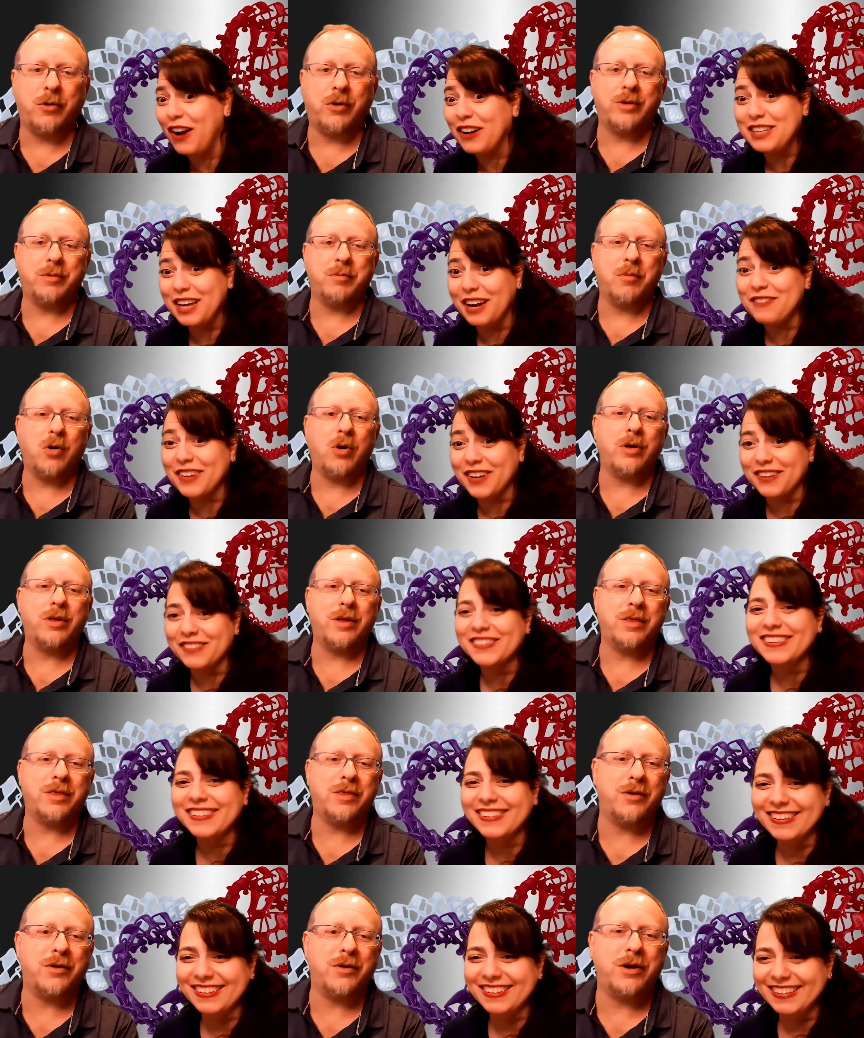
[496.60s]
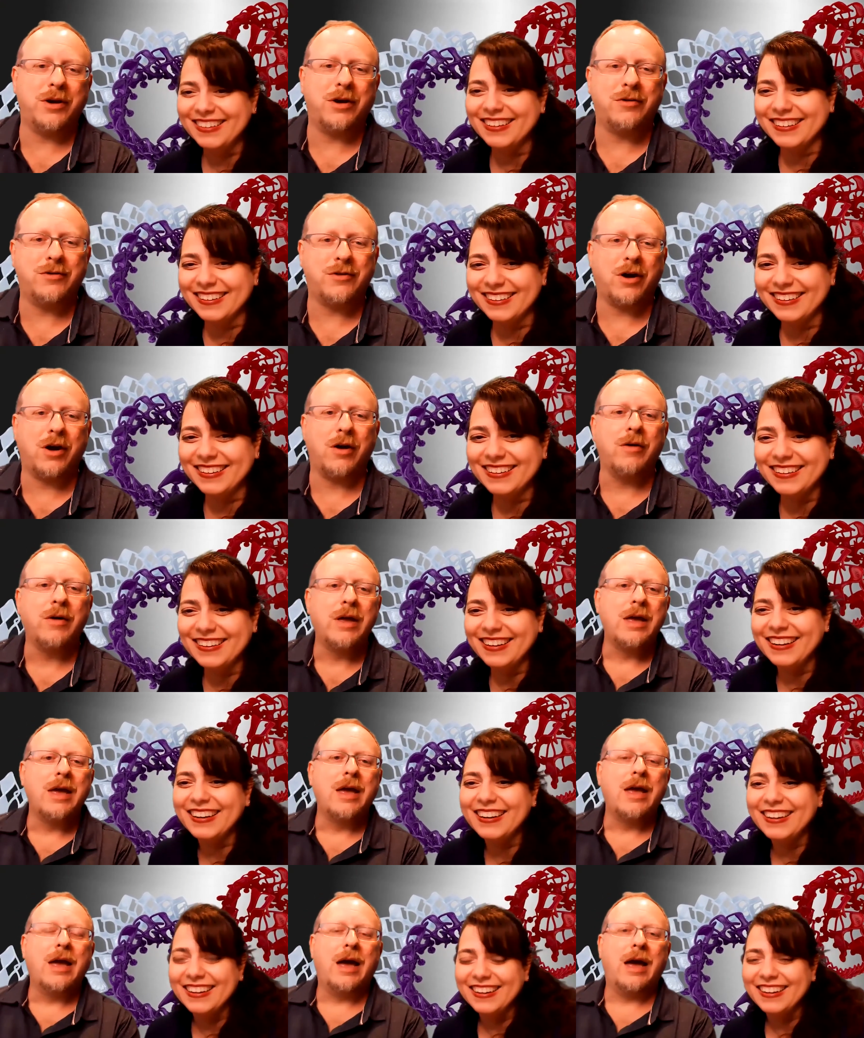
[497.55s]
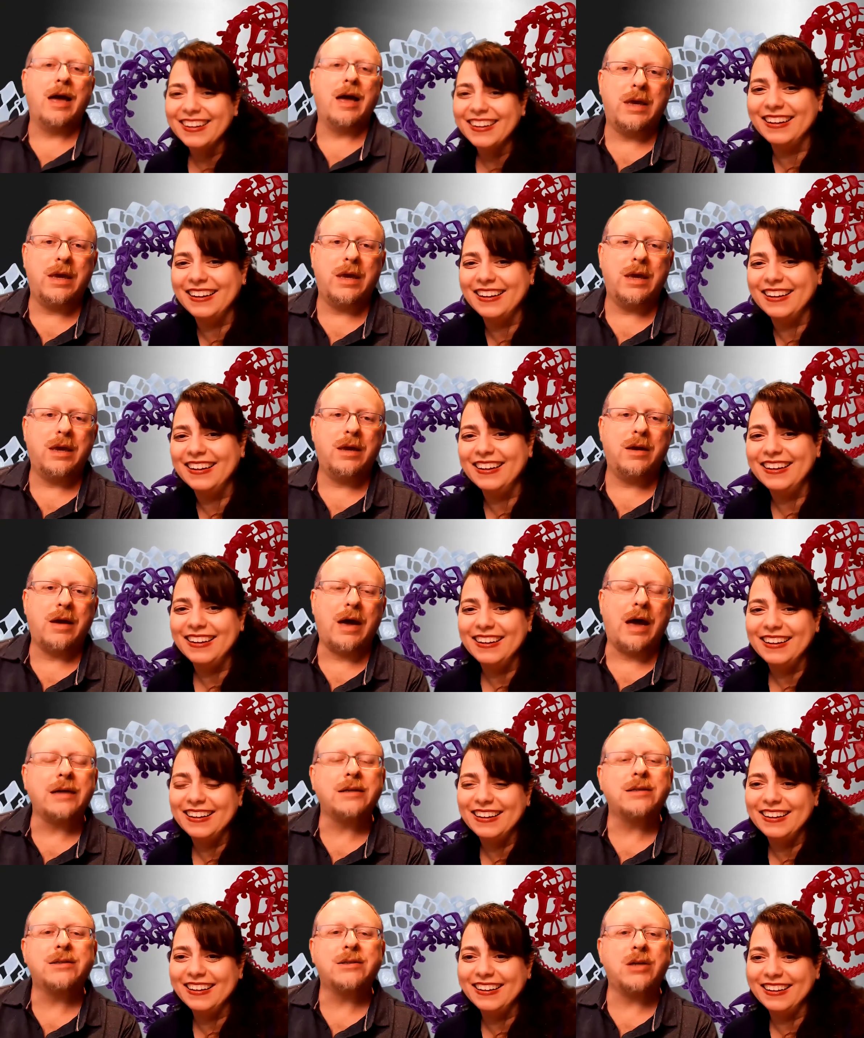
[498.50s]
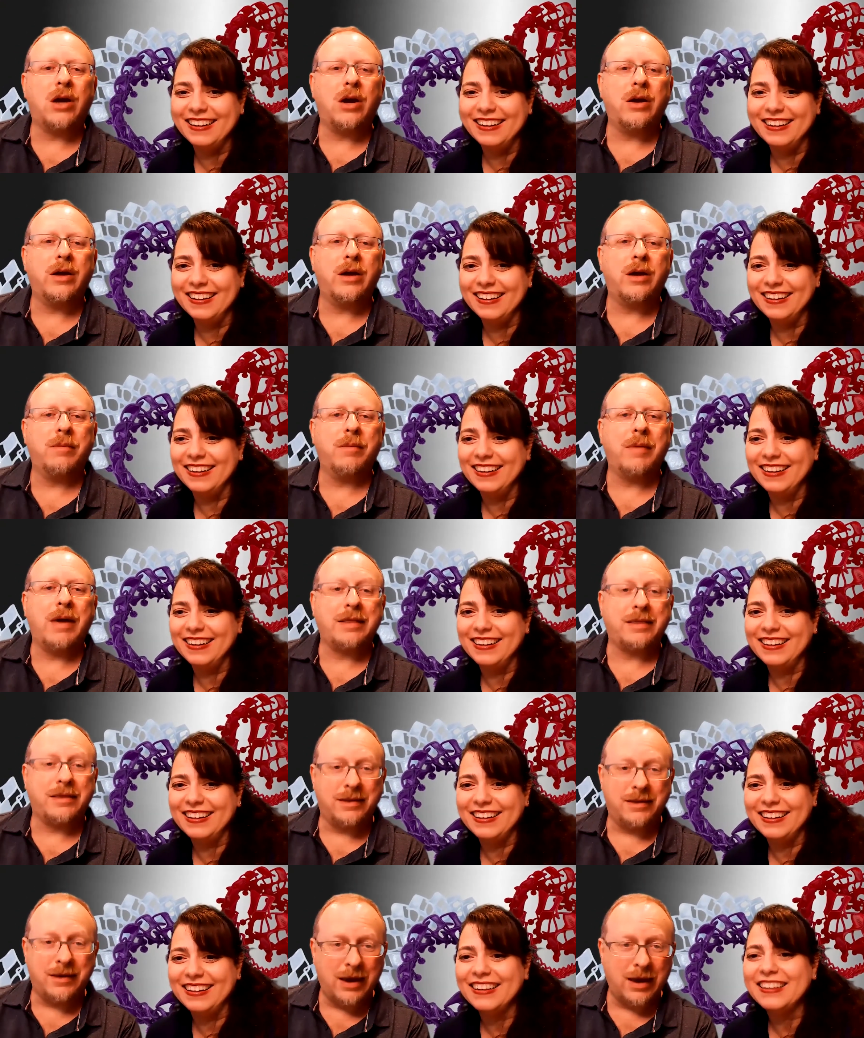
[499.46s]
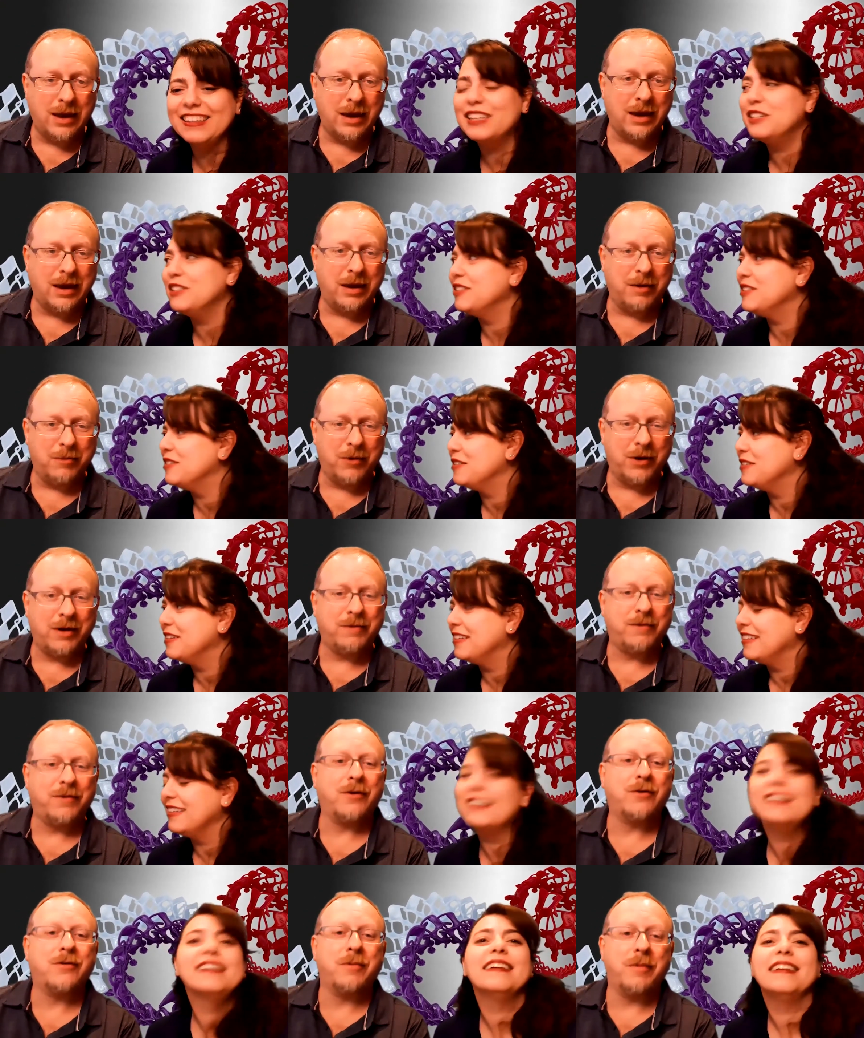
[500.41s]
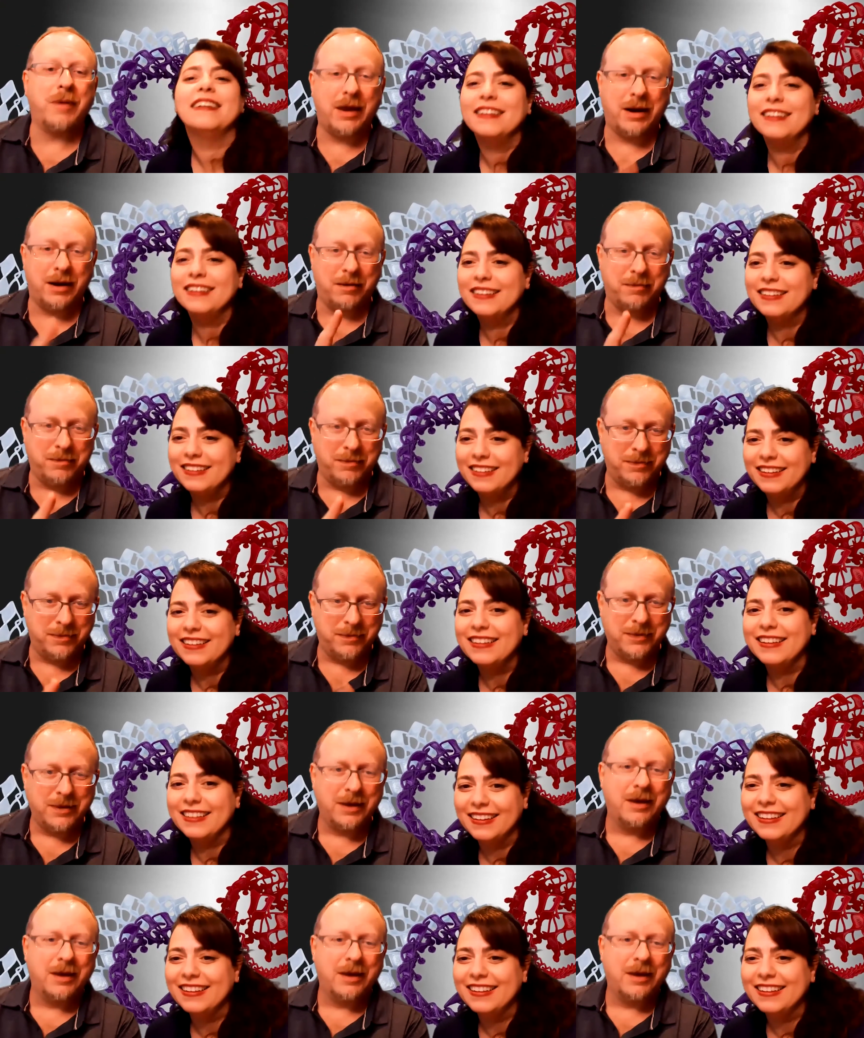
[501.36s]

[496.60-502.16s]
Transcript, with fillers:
Speaker 1: Long more, time more than 30 years ago. He, I saw him at the time when I first met him